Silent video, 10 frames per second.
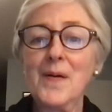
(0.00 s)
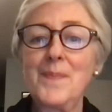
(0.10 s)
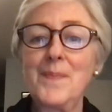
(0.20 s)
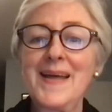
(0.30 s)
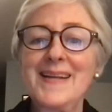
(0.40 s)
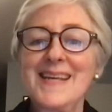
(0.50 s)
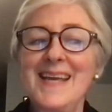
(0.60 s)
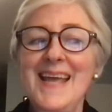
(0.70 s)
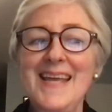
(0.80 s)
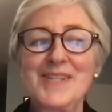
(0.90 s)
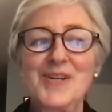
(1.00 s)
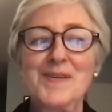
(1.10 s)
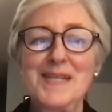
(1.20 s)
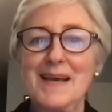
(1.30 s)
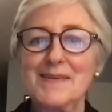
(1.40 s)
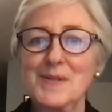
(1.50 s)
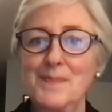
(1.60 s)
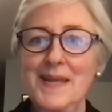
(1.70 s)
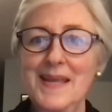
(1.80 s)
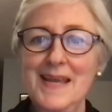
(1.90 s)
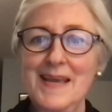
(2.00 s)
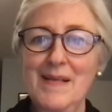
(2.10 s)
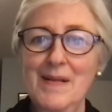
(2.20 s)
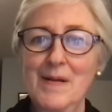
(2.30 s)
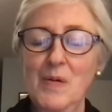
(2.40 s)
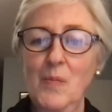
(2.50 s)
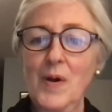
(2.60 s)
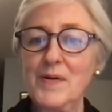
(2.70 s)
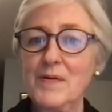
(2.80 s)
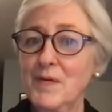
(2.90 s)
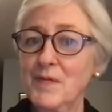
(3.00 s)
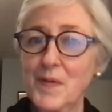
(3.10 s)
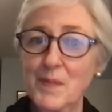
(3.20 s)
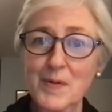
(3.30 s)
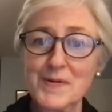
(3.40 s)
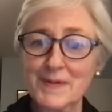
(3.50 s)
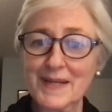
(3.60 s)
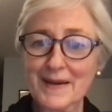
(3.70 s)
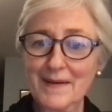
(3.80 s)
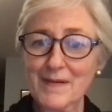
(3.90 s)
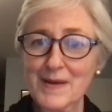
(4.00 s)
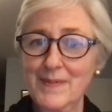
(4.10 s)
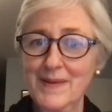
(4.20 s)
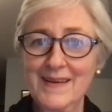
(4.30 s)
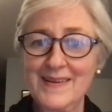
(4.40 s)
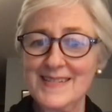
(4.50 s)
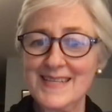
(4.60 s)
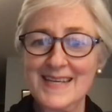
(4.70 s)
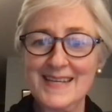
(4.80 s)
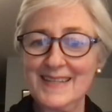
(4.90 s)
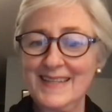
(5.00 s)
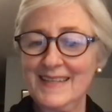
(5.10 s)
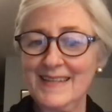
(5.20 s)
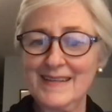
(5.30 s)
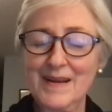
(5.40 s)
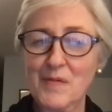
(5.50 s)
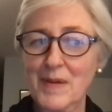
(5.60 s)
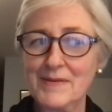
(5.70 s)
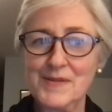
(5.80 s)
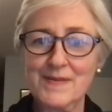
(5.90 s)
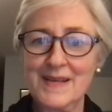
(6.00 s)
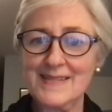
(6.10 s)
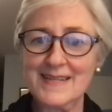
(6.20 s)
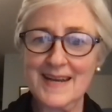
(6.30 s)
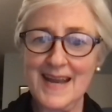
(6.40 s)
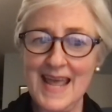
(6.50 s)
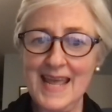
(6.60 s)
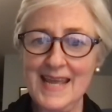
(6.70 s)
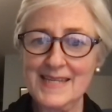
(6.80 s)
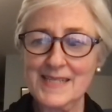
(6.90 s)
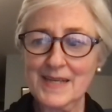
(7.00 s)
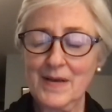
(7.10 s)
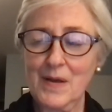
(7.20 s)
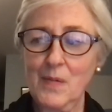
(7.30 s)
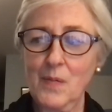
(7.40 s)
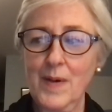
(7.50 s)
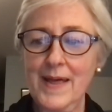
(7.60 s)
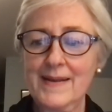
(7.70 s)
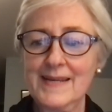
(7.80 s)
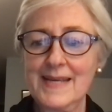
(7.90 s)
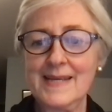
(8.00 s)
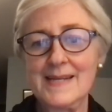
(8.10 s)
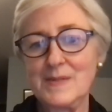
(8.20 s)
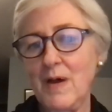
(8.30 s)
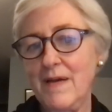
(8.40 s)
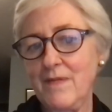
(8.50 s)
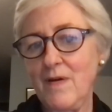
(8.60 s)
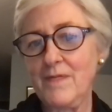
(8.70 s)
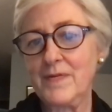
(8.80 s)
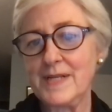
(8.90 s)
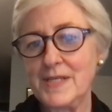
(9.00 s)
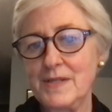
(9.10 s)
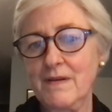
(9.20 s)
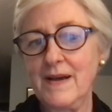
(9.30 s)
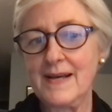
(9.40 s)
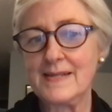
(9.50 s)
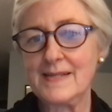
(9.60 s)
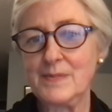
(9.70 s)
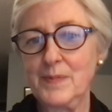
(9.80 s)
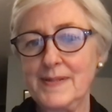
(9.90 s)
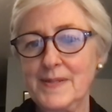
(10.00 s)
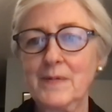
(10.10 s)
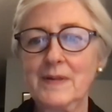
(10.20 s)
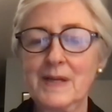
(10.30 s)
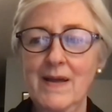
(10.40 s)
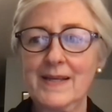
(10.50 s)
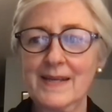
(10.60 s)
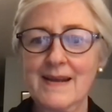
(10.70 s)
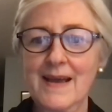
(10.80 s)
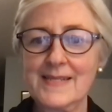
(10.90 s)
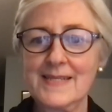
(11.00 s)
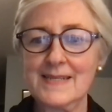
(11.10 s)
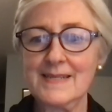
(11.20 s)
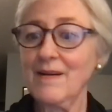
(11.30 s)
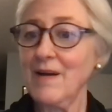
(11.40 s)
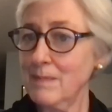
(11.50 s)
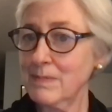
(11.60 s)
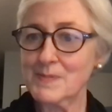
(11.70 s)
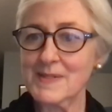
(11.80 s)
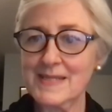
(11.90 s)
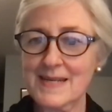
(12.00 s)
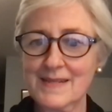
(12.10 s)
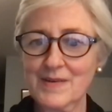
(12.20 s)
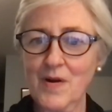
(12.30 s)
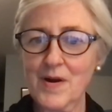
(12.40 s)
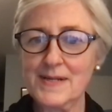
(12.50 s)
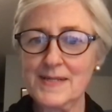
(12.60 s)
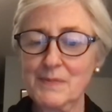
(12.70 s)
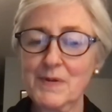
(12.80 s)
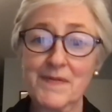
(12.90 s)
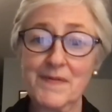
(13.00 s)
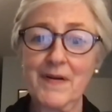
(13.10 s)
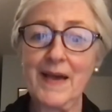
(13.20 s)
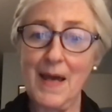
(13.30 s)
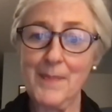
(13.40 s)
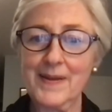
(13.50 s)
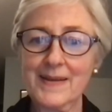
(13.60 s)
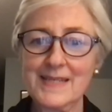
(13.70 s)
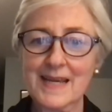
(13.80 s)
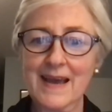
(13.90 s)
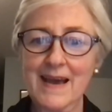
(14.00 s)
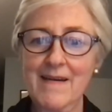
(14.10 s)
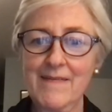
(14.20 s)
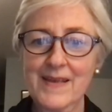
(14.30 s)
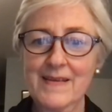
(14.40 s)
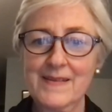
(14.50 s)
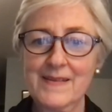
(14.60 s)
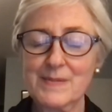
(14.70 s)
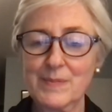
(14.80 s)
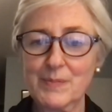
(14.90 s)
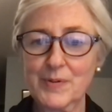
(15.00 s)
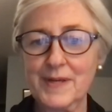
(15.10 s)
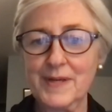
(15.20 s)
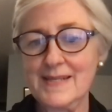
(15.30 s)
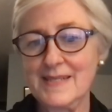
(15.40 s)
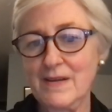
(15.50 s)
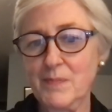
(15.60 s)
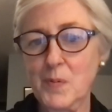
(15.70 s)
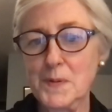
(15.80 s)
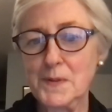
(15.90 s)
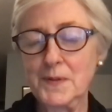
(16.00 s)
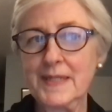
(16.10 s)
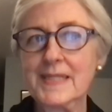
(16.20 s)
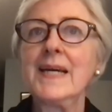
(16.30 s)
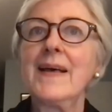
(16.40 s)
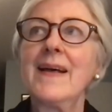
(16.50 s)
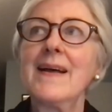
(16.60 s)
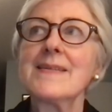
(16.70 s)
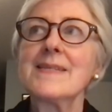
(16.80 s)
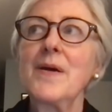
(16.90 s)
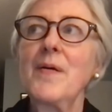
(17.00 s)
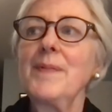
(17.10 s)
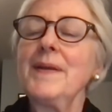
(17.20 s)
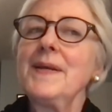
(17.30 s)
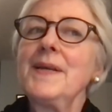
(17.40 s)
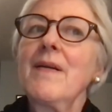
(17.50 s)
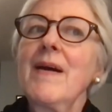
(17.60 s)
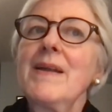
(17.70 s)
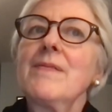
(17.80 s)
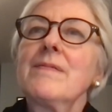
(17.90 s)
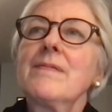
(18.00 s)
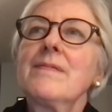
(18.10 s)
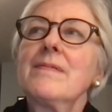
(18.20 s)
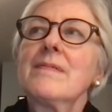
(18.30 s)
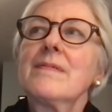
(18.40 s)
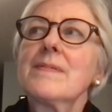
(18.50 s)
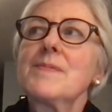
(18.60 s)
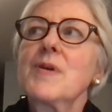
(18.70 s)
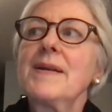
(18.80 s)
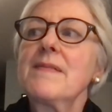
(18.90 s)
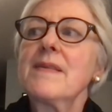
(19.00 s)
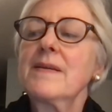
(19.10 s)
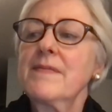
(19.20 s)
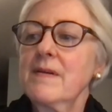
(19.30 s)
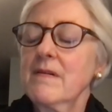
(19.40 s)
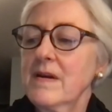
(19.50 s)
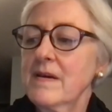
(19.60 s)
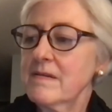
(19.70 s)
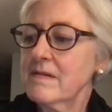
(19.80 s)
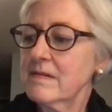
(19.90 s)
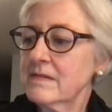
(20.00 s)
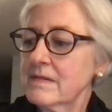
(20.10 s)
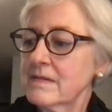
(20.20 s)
But it turned out to be wonderful for the portrait gallery because then in around 2008, when he and his wife offered it to us, we certainly recognized his accomplishments as an artist, and we were very happy to have this brilliant self portrait. So, you know, I don't, I'm trying to think if there are other